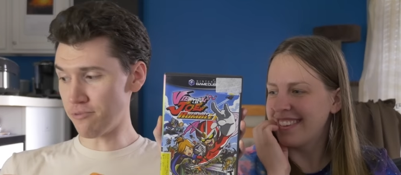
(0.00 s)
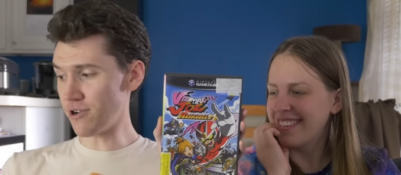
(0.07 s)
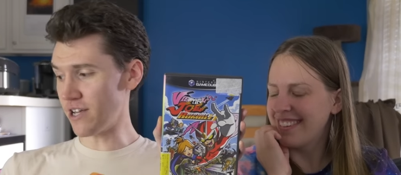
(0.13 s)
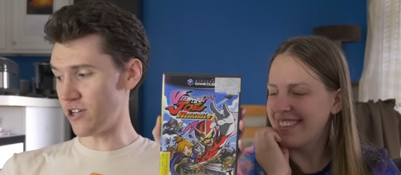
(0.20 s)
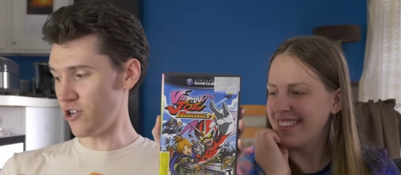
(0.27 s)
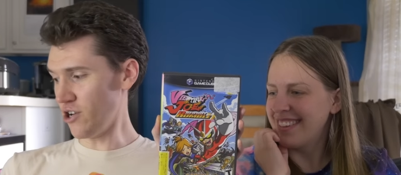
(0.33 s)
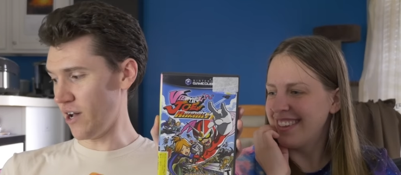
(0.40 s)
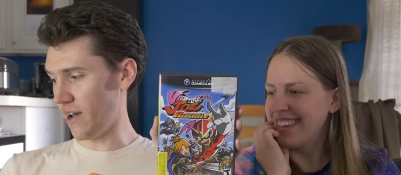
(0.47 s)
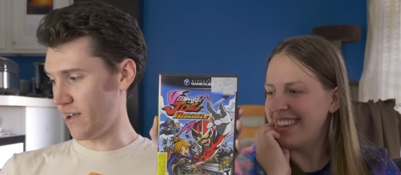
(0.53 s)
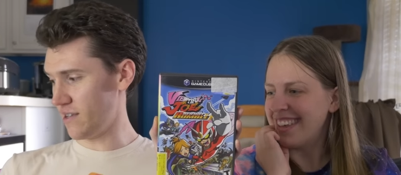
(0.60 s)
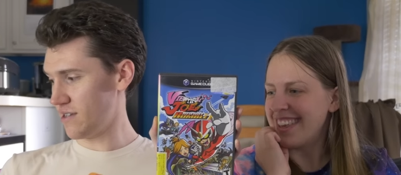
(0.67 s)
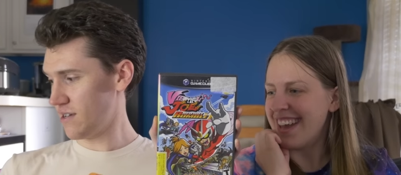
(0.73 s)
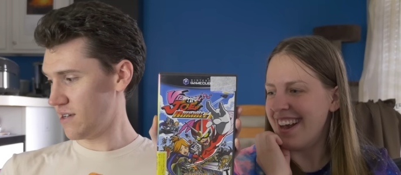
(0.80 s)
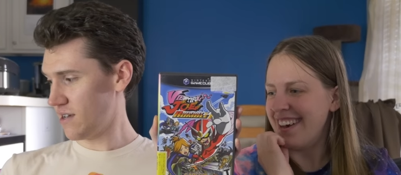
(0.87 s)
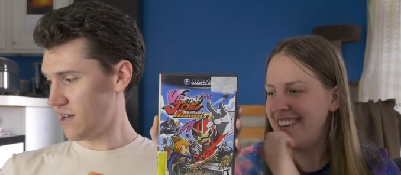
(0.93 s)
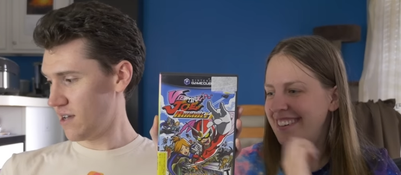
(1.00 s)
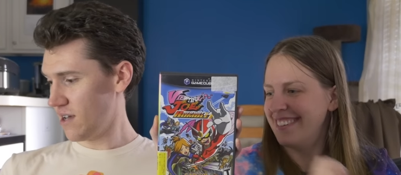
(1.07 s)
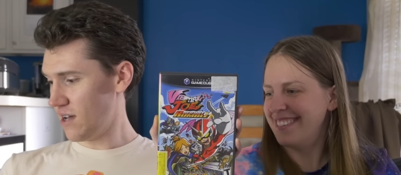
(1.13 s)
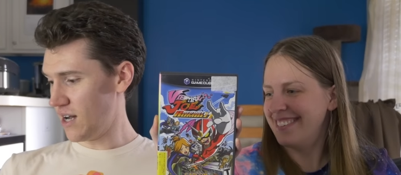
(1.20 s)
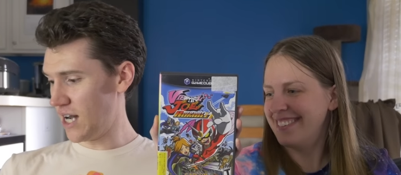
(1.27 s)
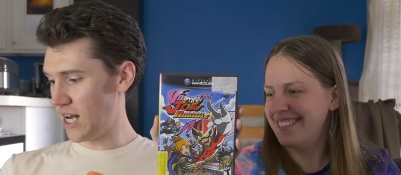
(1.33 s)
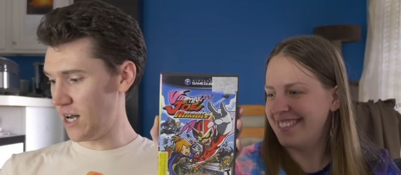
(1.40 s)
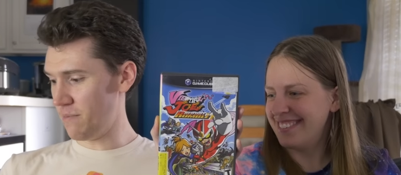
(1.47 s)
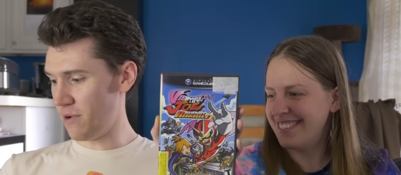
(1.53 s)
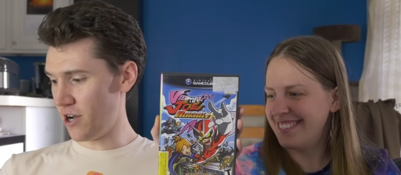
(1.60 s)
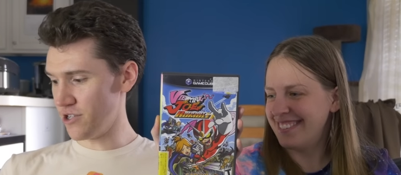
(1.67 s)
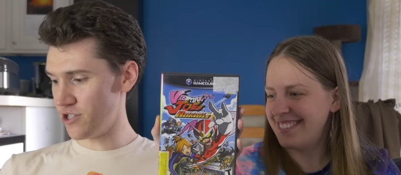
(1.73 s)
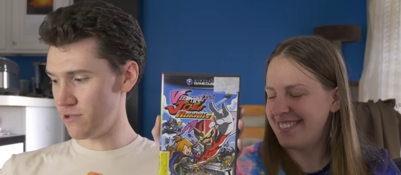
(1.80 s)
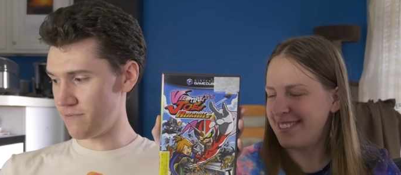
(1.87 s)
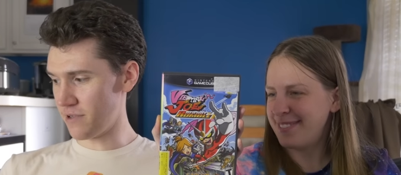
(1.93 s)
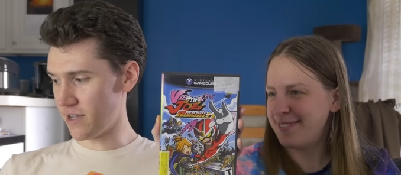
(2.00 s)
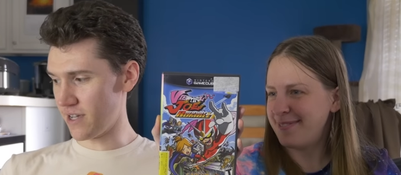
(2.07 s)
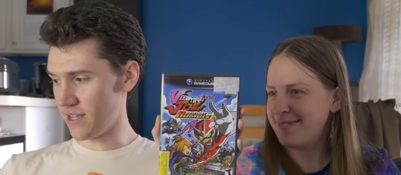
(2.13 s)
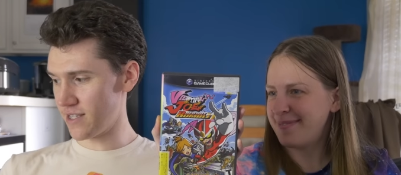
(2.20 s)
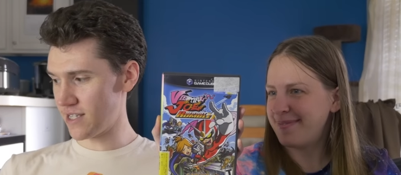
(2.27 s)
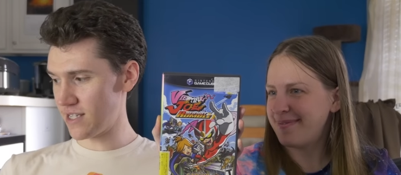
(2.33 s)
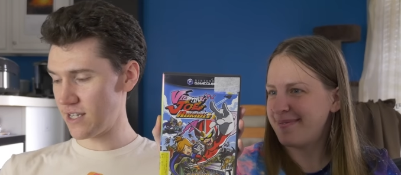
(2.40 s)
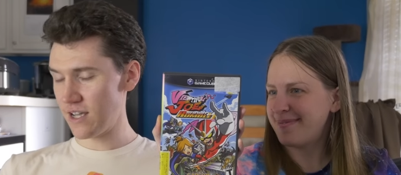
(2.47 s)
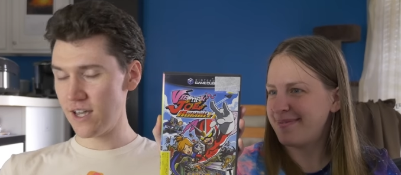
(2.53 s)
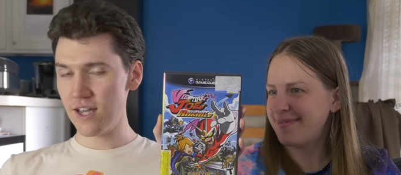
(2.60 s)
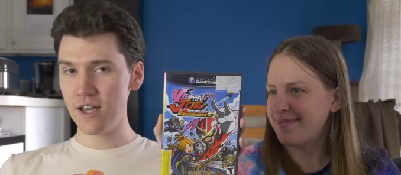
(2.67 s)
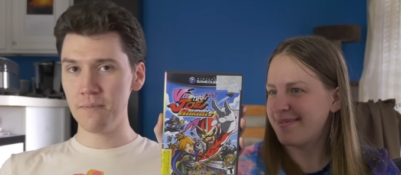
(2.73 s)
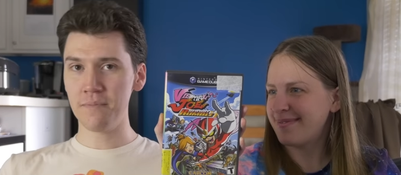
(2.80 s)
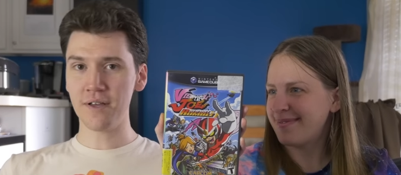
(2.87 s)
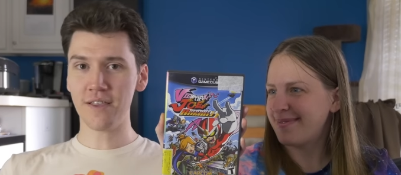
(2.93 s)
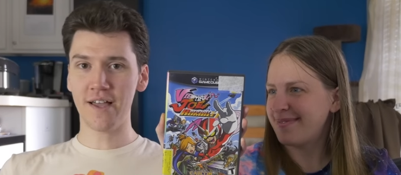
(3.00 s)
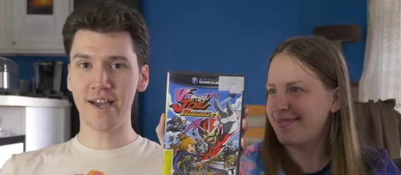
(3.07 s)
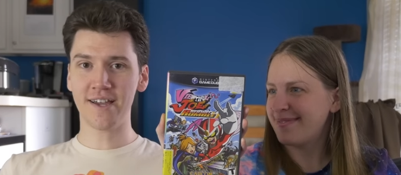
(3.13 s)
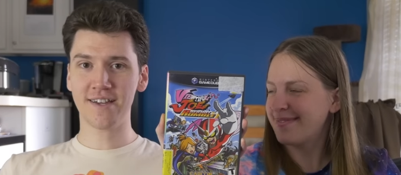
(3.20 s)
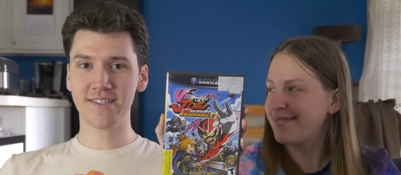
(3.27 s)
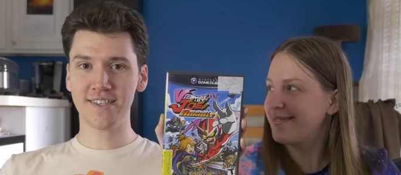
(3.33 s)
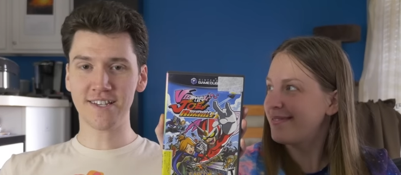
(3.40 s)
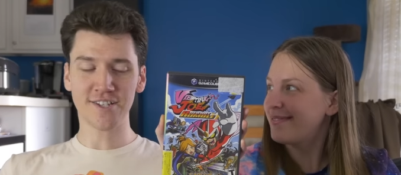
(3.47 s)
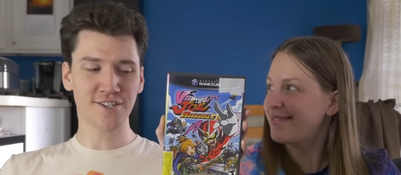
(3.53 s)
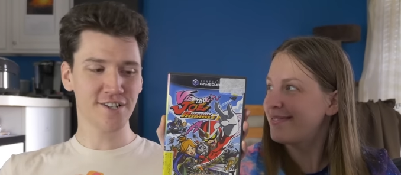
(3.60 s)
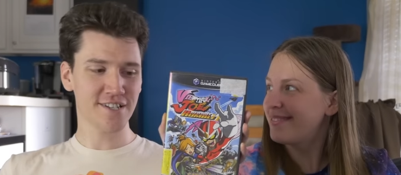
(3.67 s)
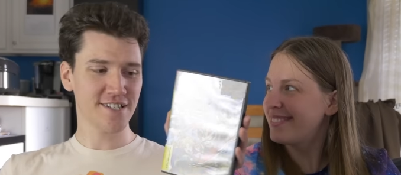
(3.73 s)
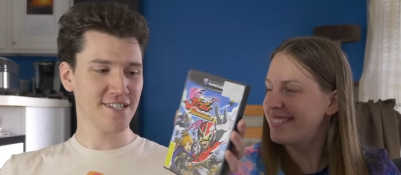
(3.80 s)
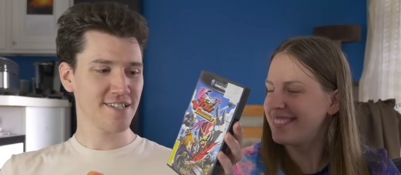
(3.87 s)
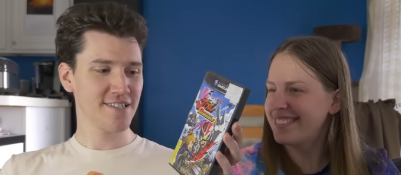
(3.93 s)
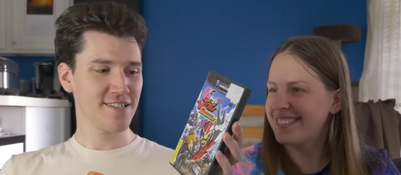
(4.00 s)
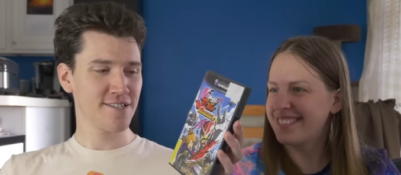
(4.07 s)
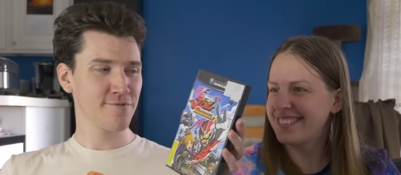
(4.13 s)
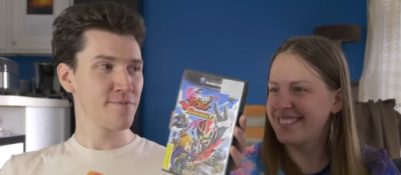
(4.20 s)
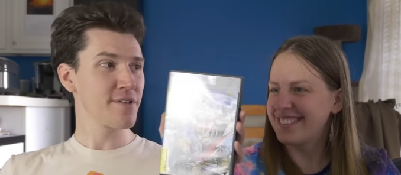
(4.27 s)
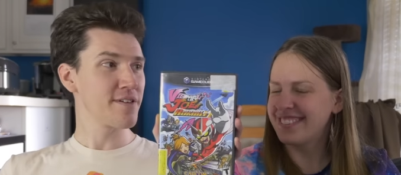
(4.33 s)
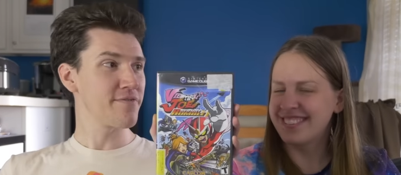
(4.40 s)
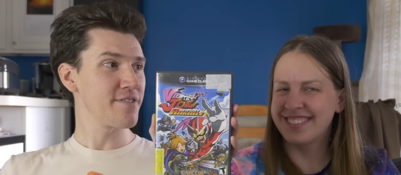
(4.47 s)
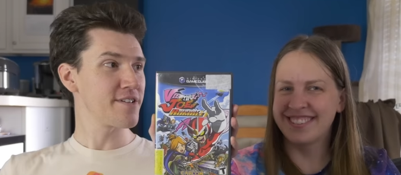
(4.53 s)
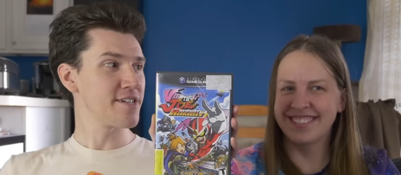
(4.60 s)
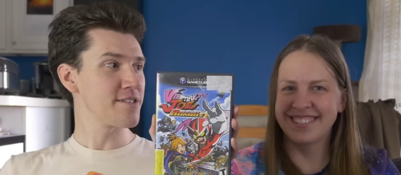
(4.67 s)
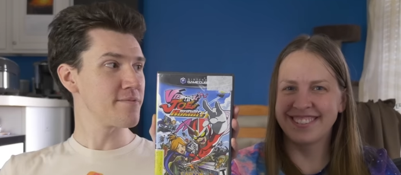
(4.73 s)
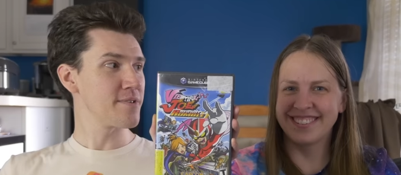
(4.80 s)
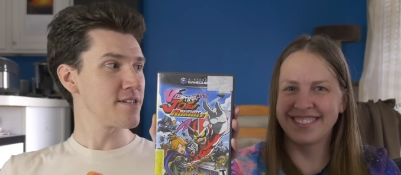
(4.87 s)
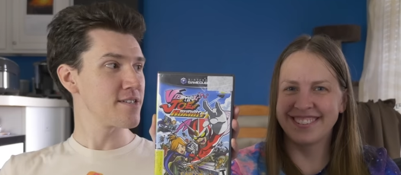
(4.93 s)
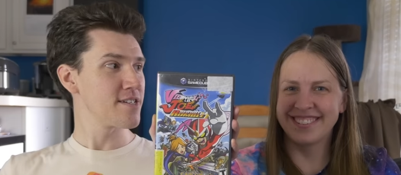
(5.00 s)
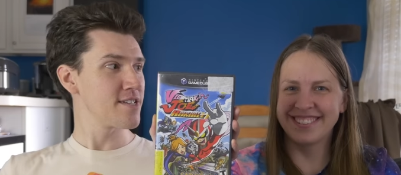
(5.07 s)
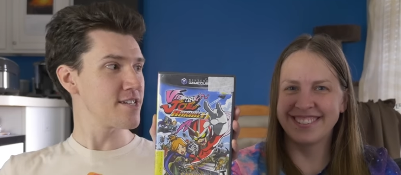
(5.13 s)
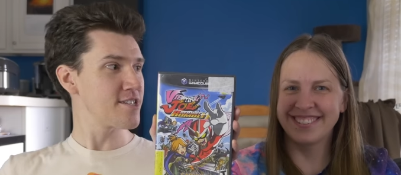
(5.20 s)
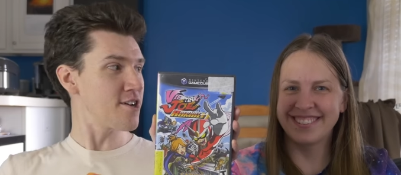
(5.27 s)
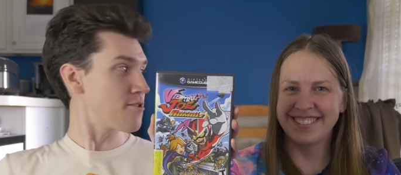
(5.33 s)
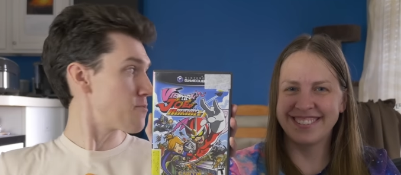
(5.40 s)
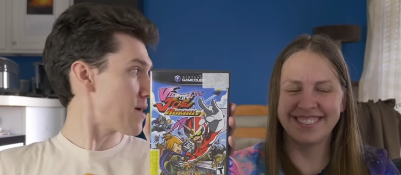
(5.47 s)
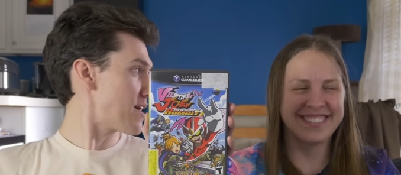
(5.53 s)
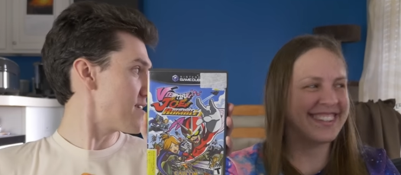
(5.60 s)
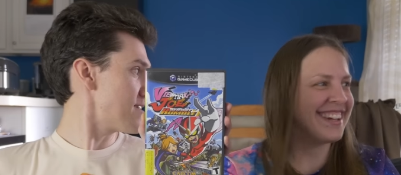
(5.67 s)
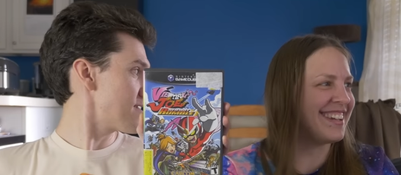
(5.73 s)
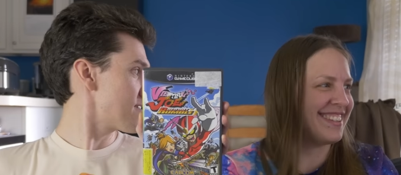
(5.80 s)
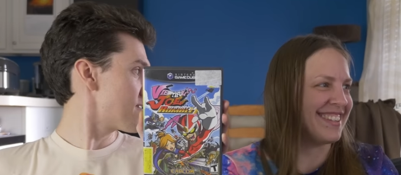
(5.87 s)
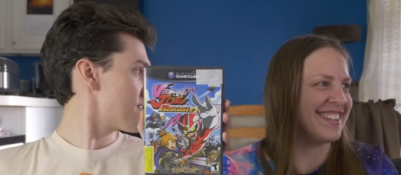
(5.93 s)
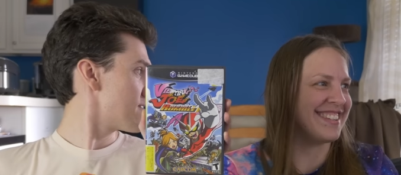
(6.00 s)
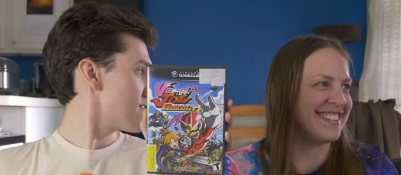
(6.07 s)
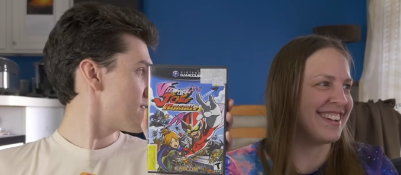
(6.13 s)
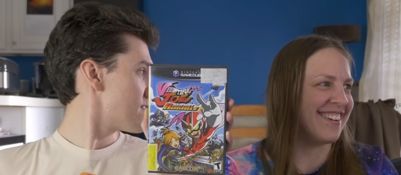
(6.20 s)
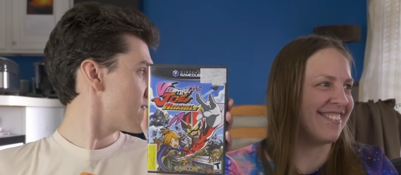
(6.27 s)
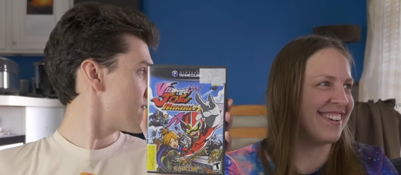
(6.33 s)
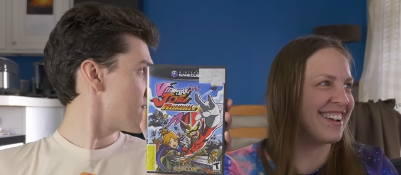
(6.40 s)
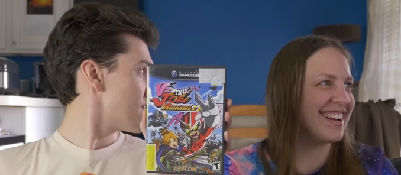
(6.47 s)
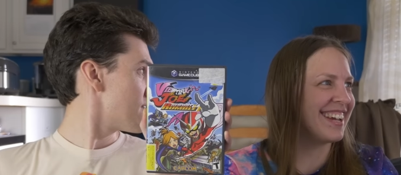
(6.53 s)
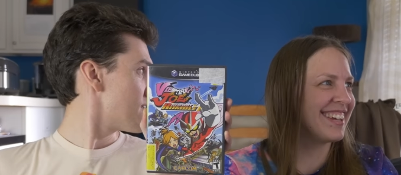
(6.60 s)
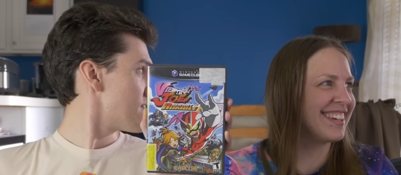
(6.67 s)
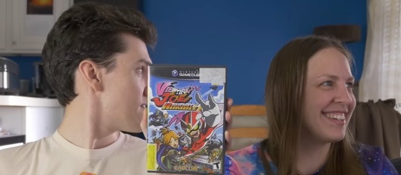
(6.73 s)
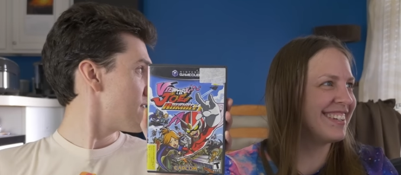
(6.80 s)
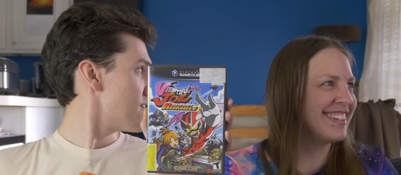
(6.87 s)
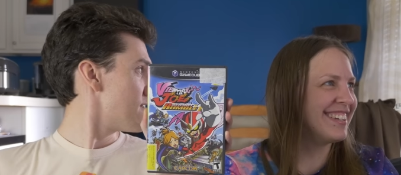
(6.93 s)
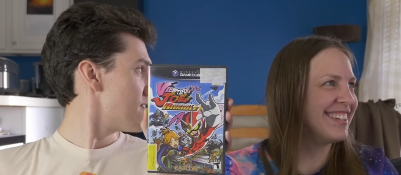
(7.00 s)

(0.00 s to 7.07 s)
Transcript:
Speaker 1: pretty good. Yeah. Um, on duplicates, but like it's just it's really funny to me. Did it start raining? It
Speaker 2: did start raining.